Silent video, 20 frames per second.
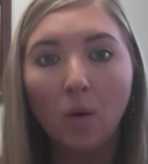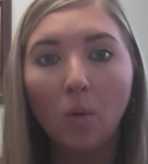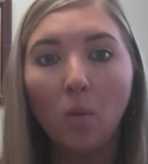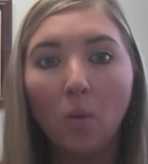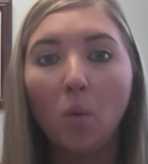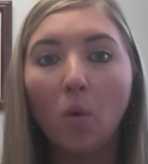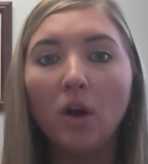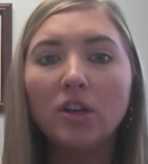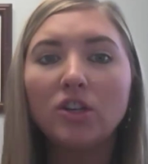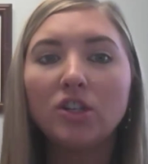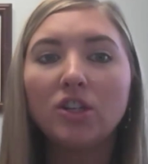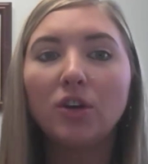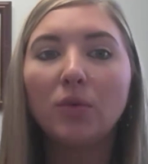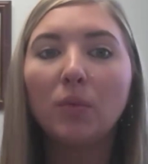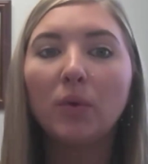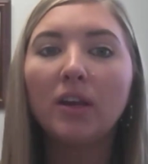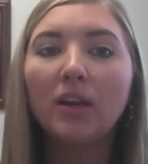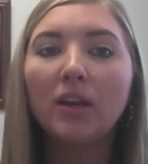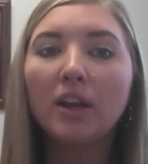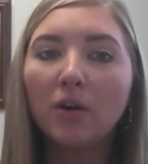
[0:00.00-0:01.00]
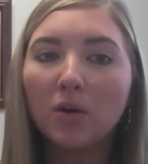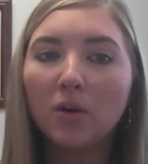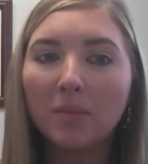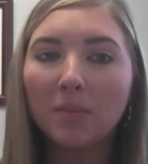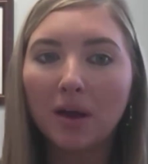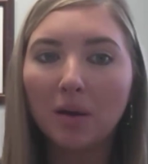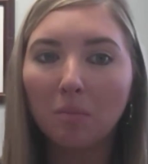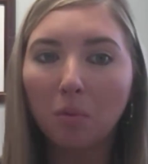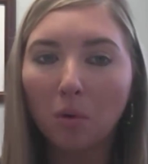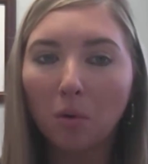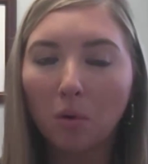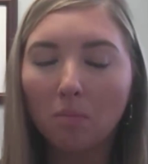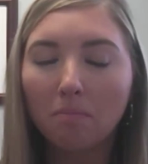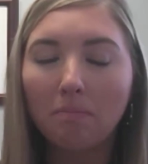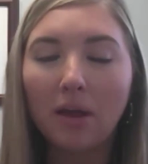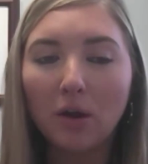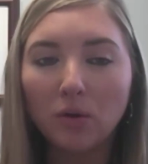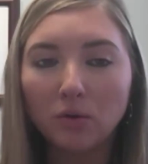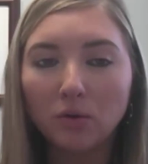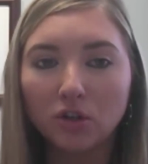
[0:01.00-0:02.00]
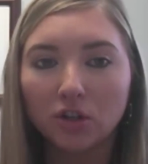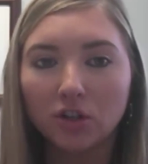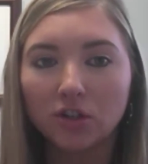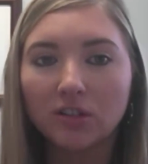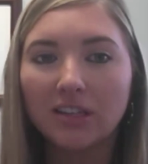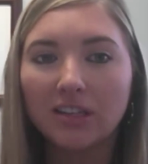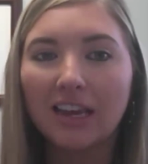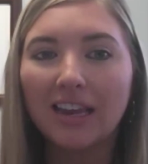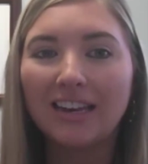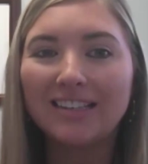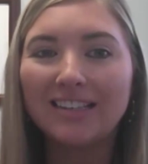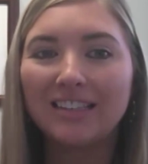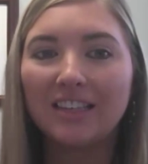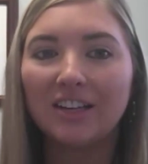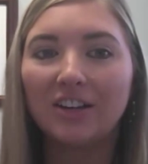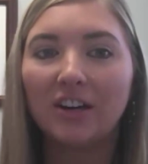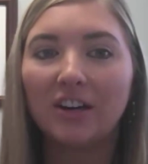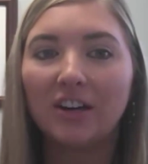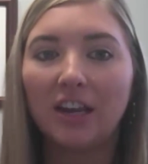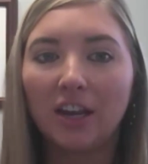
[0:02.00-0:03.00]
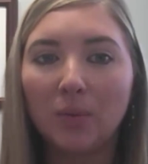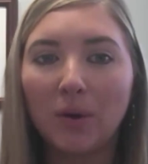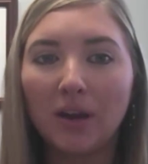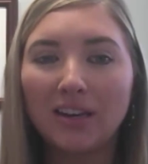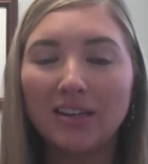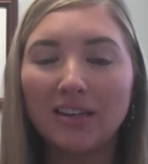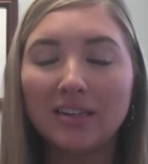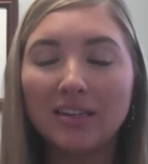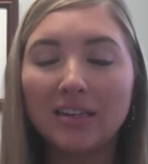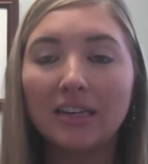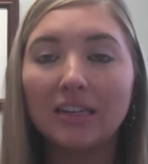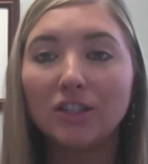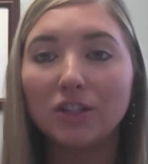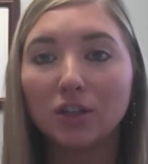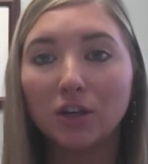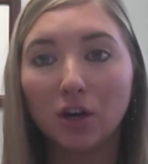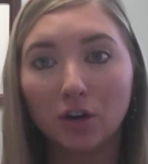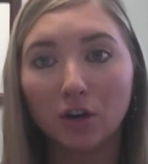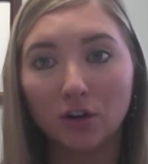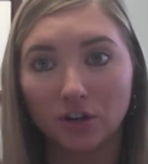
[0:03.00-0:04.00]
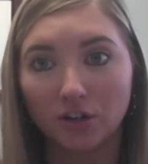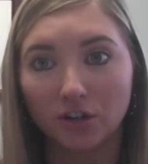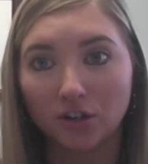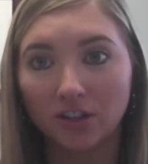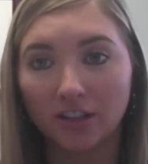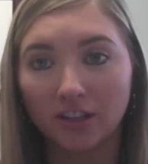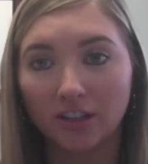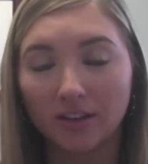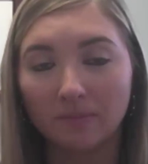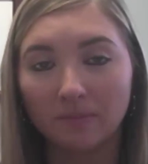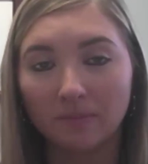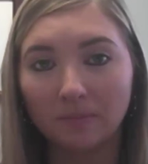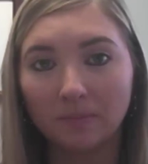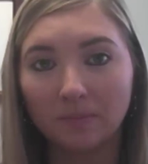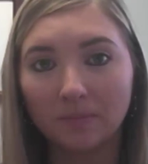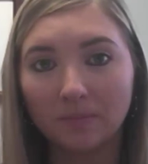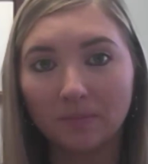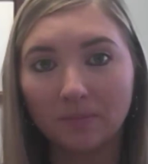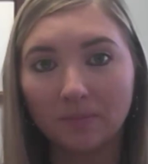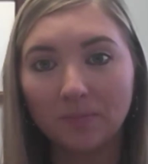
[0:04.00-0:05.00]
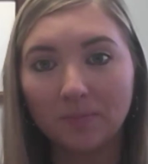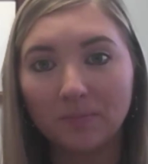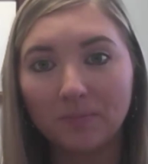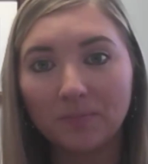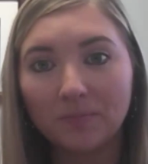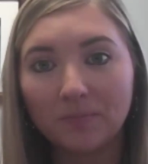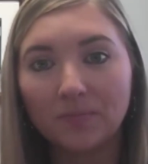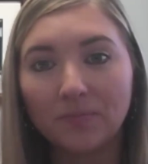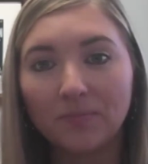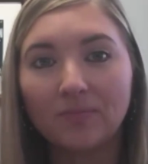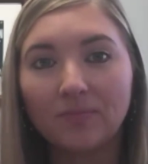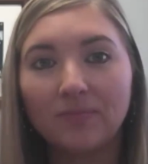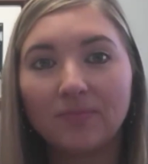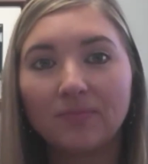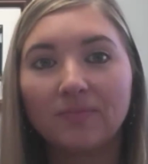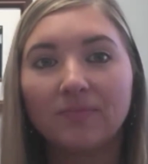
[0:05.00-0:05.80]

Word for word: What should we know about po- poachers and is there any way to discourage them? Hmm.